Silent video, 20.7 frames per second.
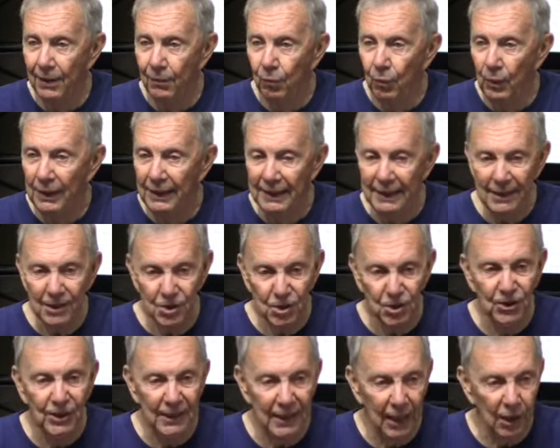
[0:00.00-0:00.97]
we did
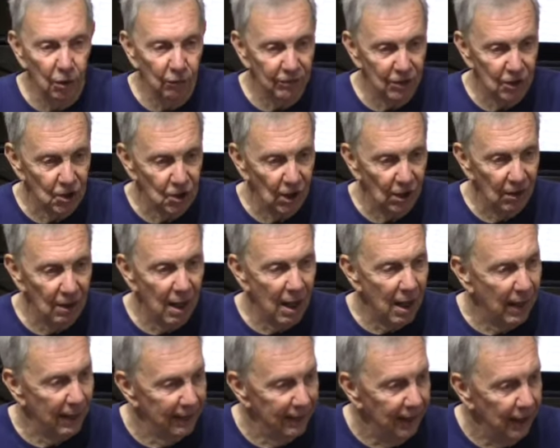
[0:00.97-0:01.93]
see Elvis a
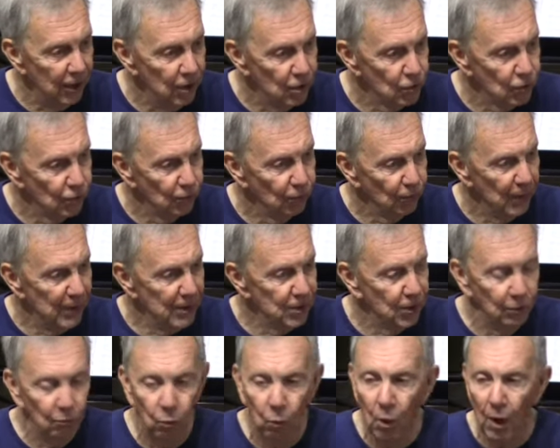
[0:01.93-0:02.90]
lot, and here's the
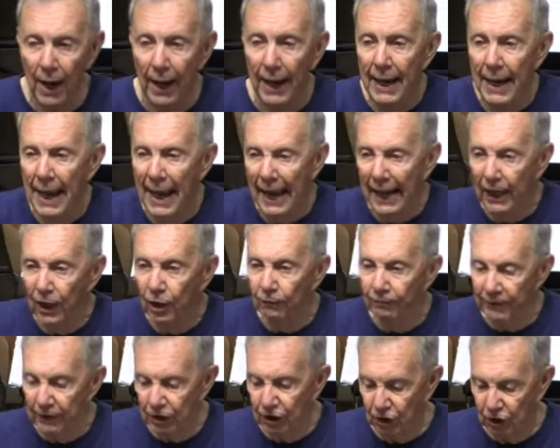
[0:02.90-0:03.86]
reason why.
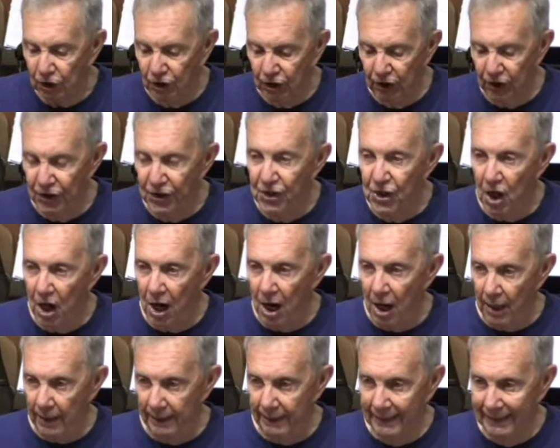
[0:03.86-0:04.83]
Elvis could
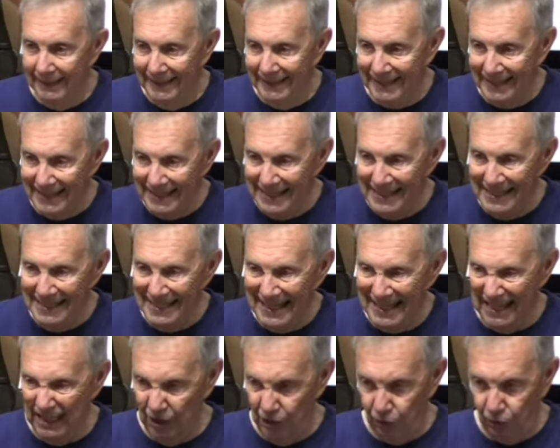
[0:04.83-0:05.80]
not gain
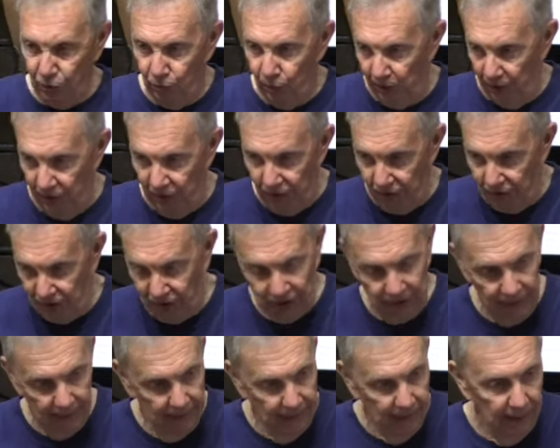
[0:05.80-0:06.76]
entrance
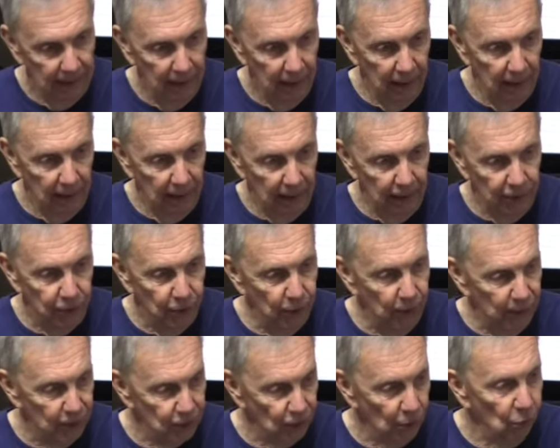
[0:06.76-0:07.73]
into
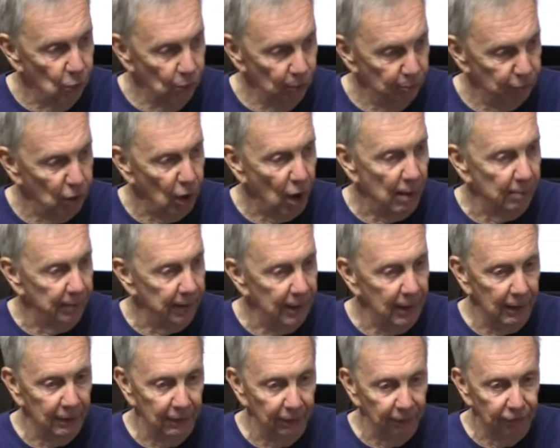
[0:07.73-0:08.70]
his own
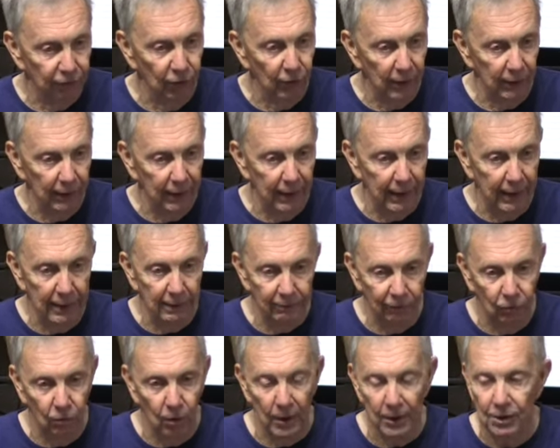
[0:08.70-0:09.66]
property at the front gate of
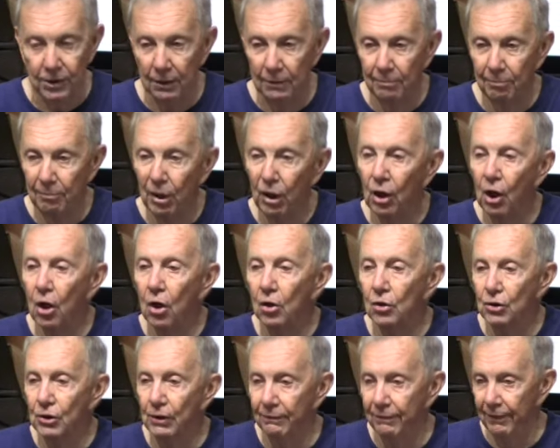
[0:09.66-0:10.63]
Graceland
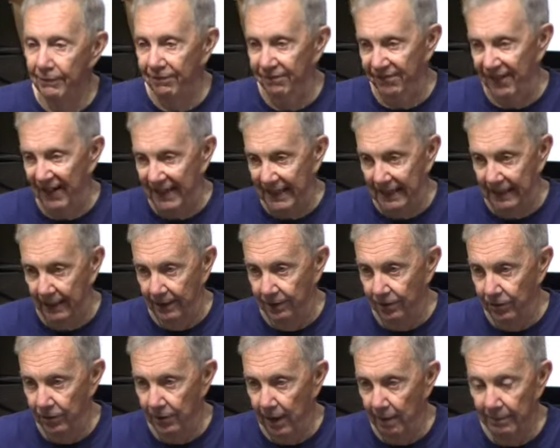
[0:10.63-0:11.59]
because of the
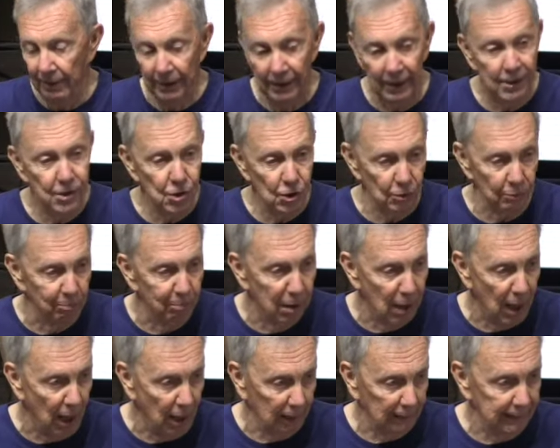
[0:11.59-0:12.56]
fans. I mean, they just
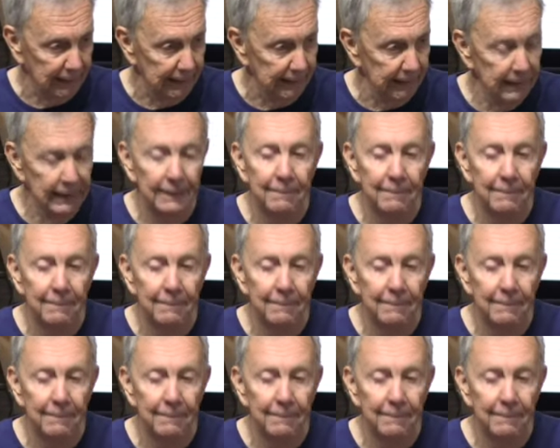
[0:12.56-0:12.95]
blocked it.